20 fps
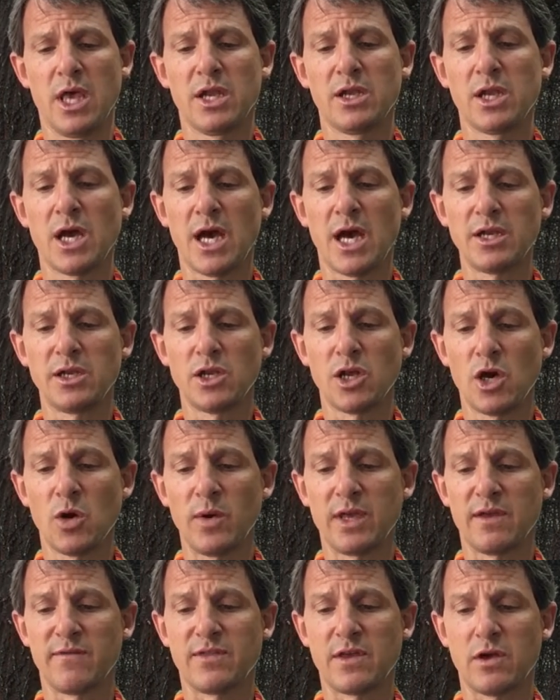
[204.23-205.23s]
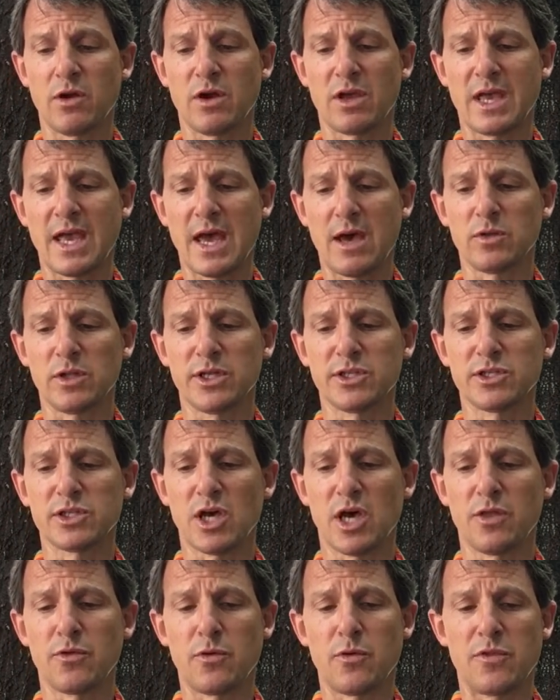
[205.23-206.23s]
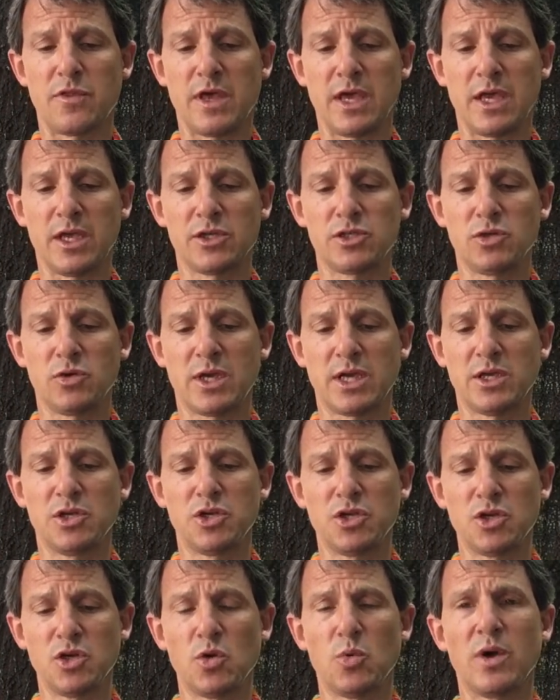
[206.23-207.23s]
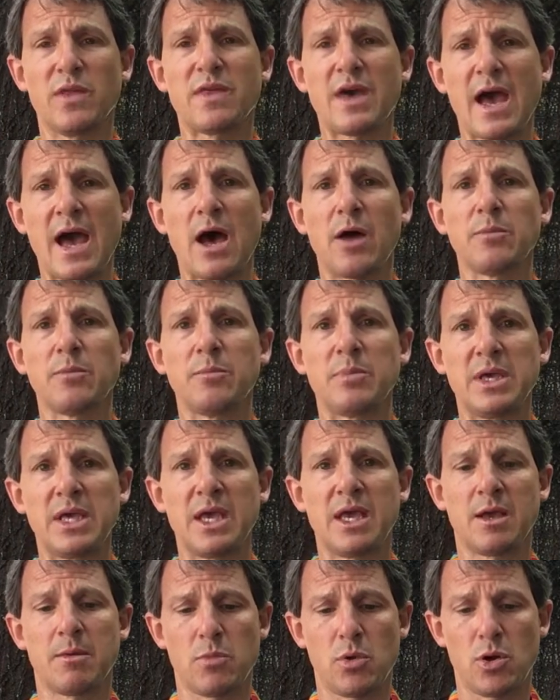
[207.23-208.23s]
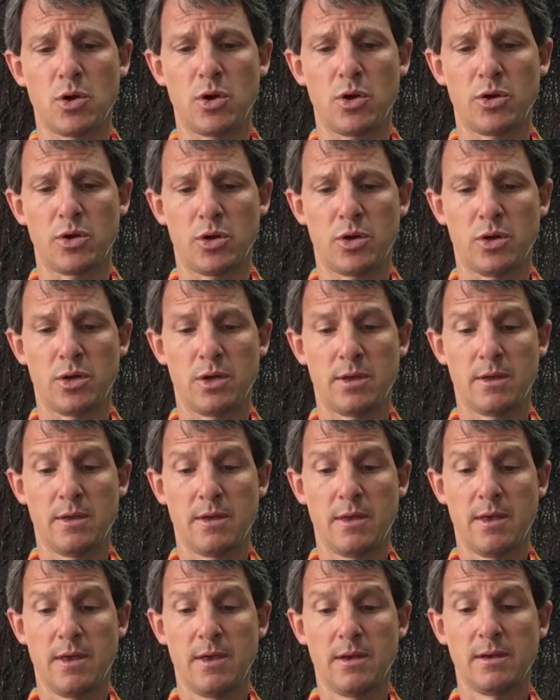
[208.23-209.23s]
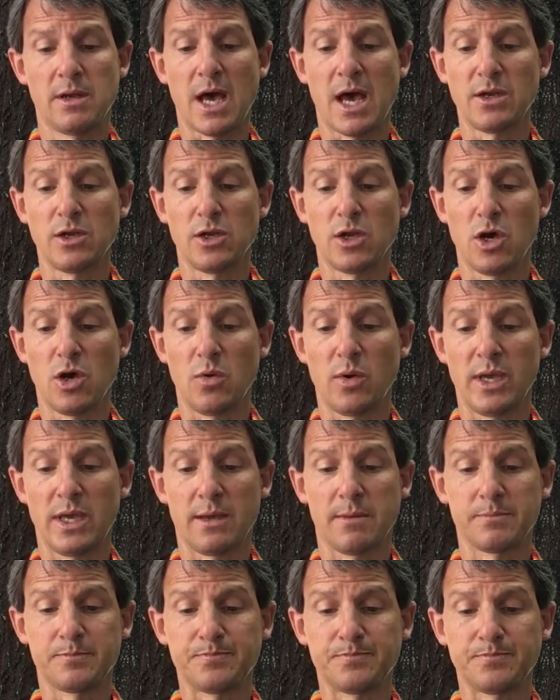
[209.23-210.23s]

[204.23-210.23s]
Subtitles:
not knowing if there are countless other things you can do without being murdered, not knowing.